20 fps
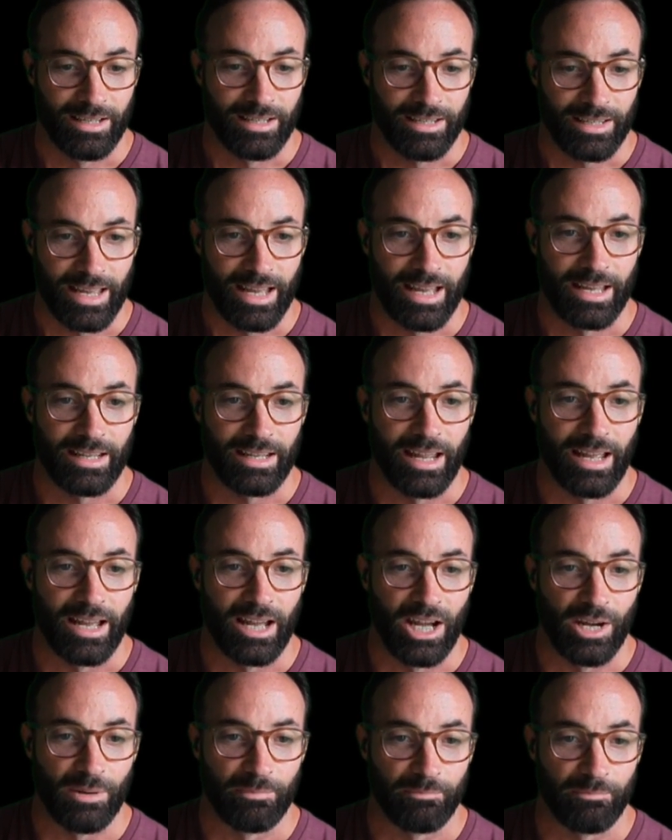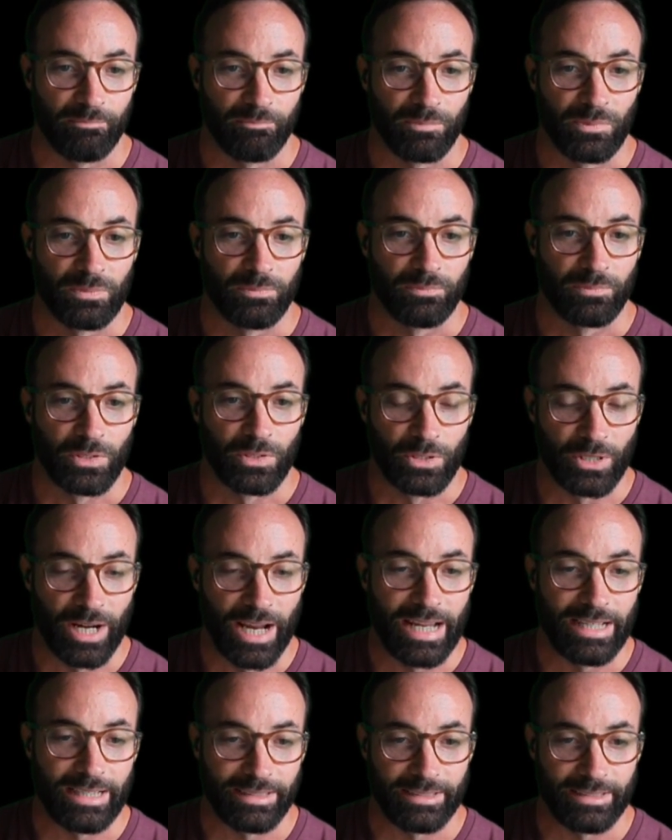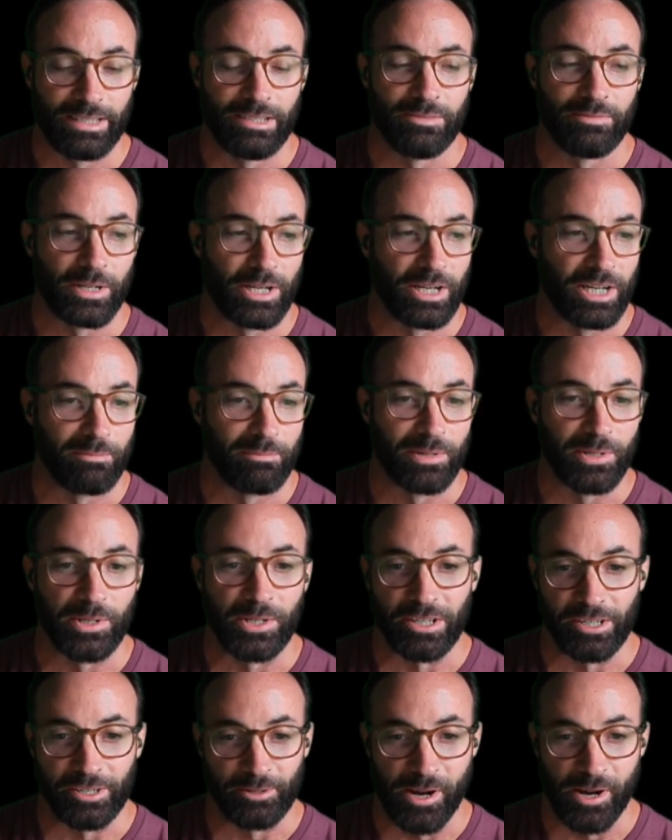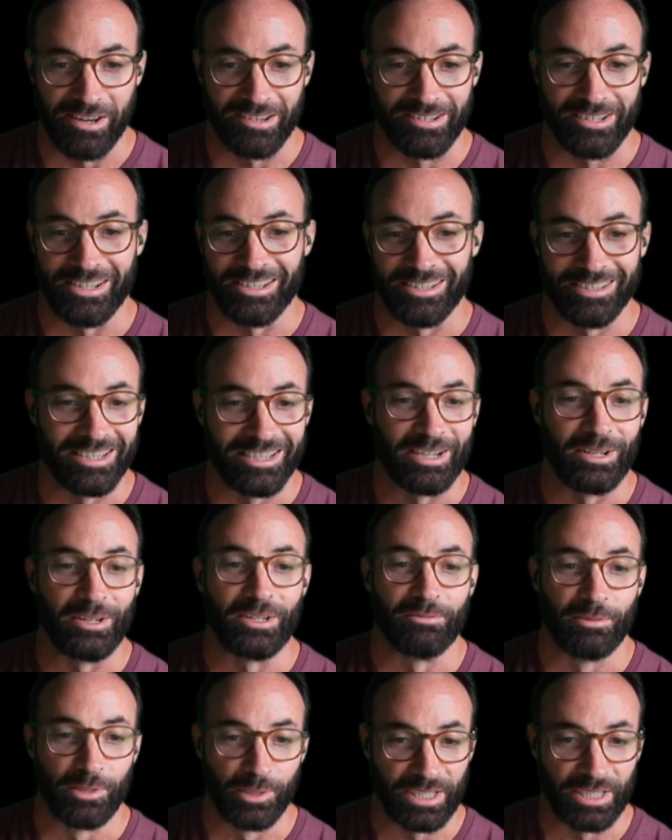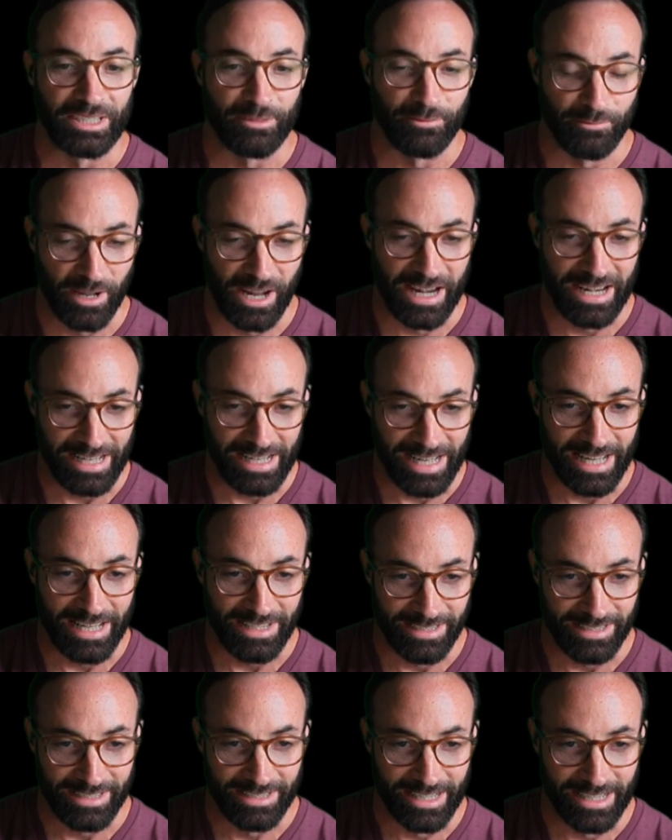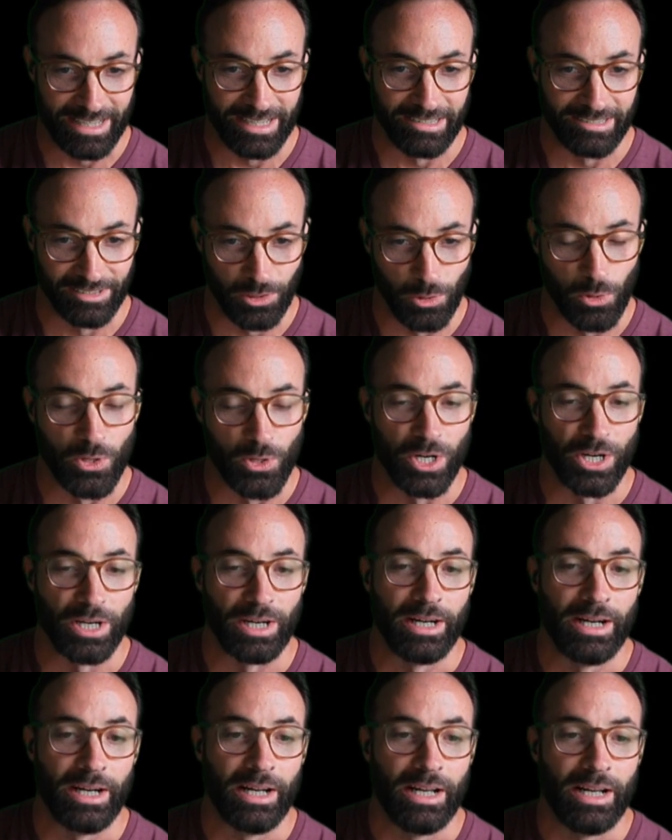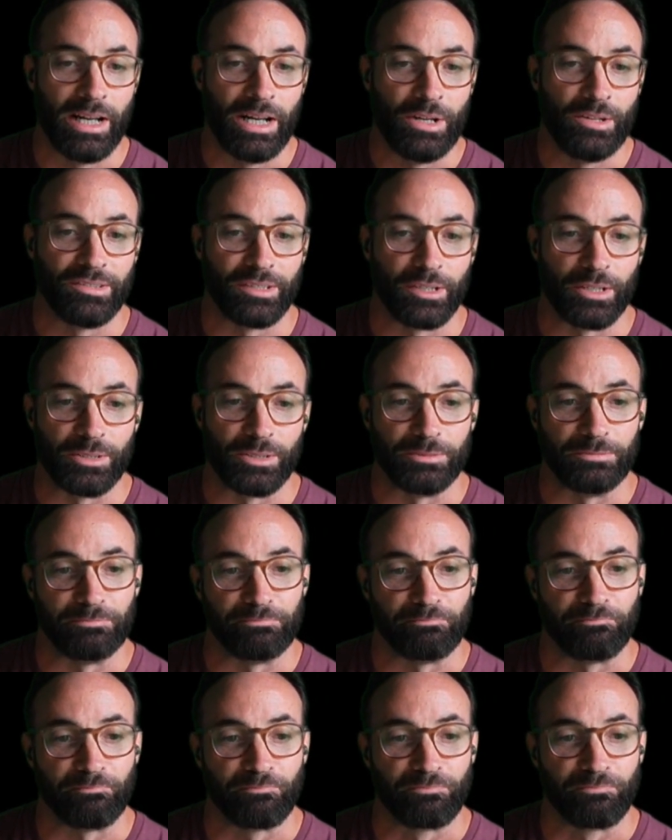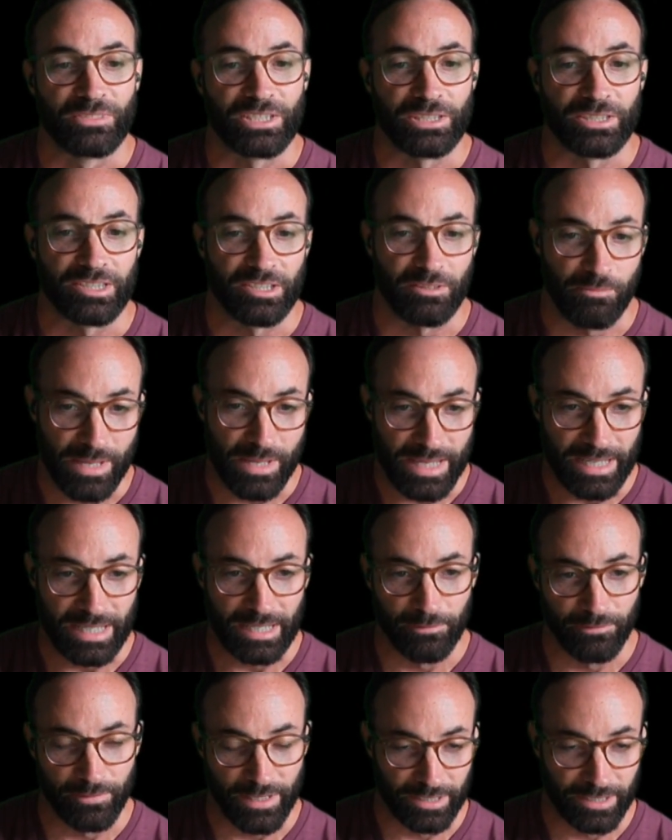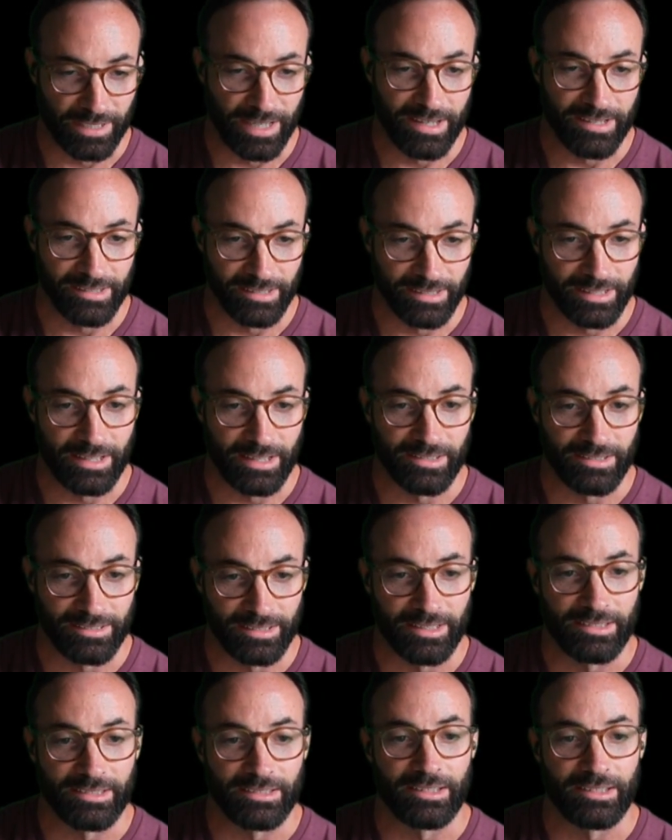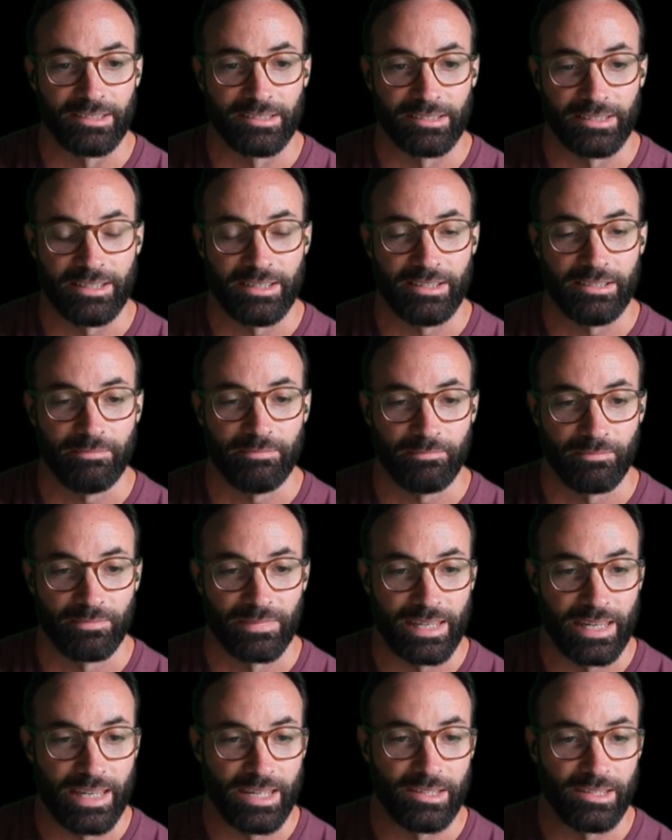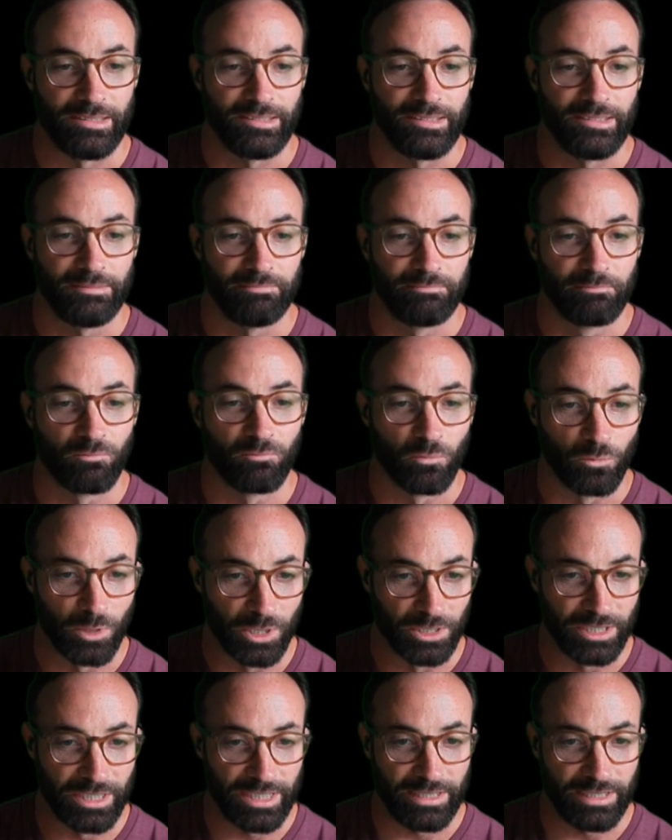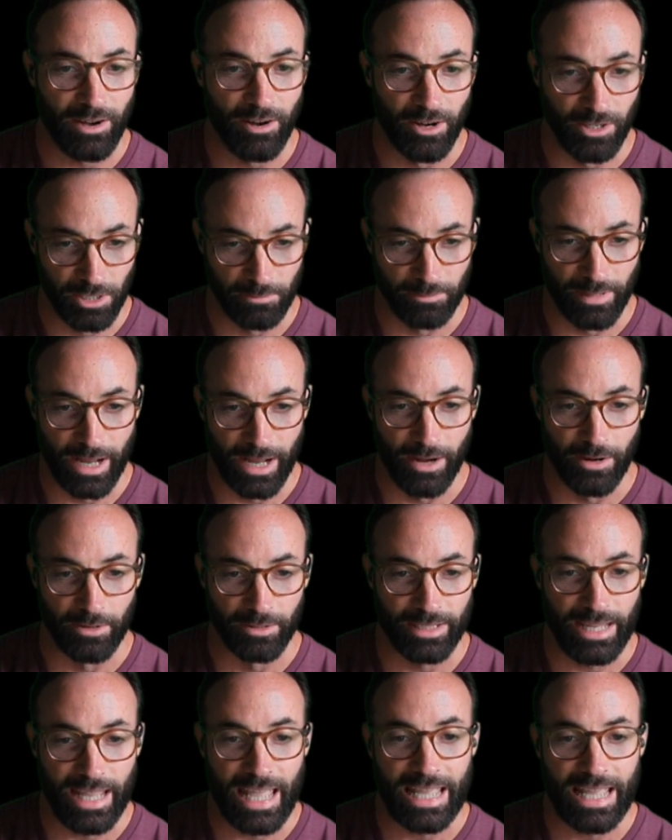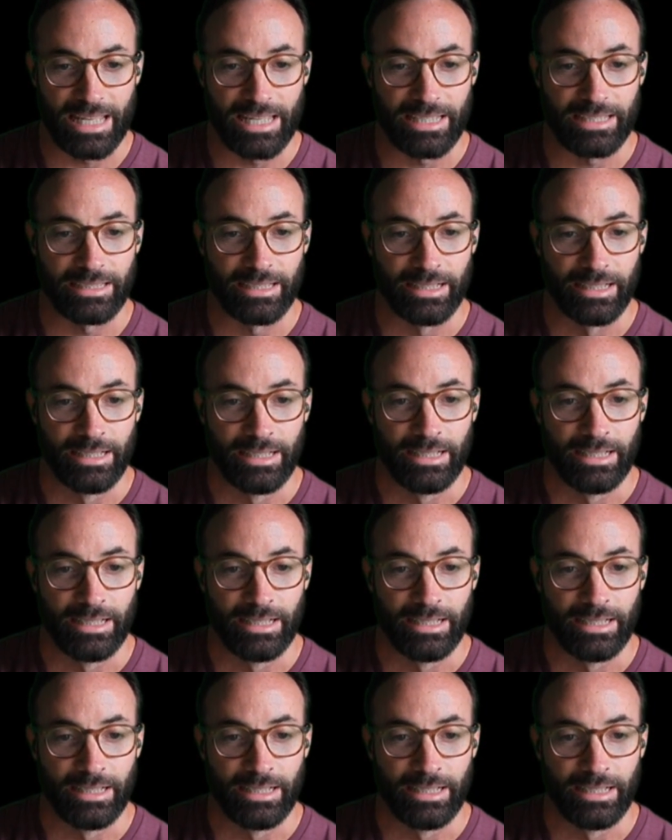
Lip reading: Yeah, great and very important question, really defining it at its core. So to me, configuration consistency is really all about a